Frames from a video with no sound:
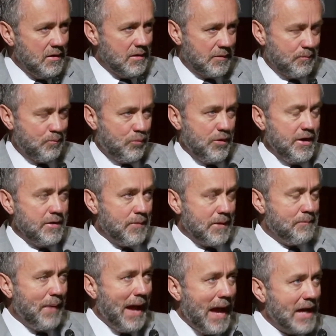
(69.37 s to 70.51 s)
like praying
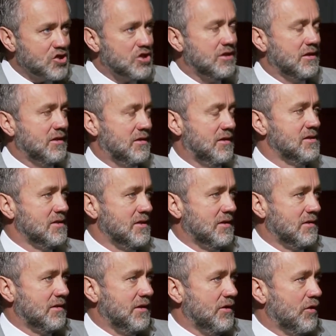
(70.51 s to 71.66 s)
like
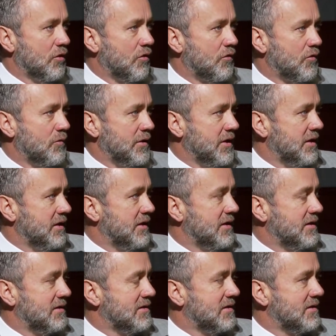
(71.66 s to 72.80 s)
passionately over me
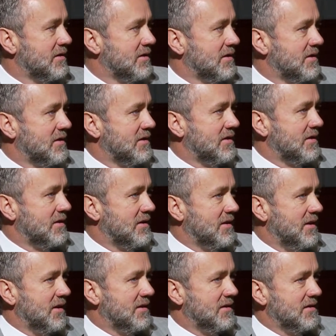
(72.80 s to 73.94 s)
and
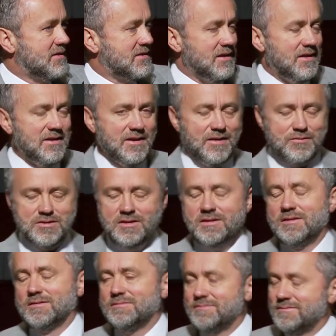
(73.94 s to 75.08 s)
and he said and i was
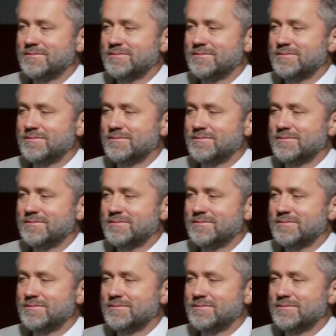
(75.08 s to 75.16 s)
healed